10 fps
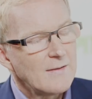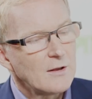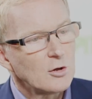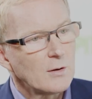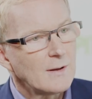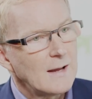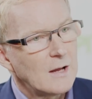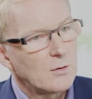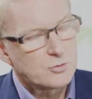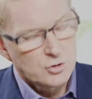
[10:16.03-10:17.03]
And then looking
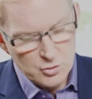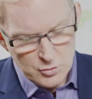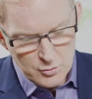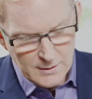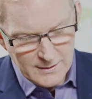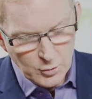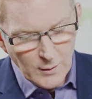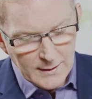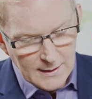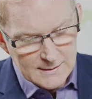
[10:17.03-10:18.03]
out to uh,
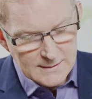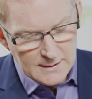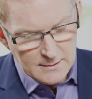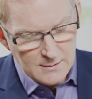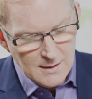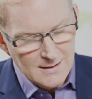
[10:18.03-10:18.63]
2019,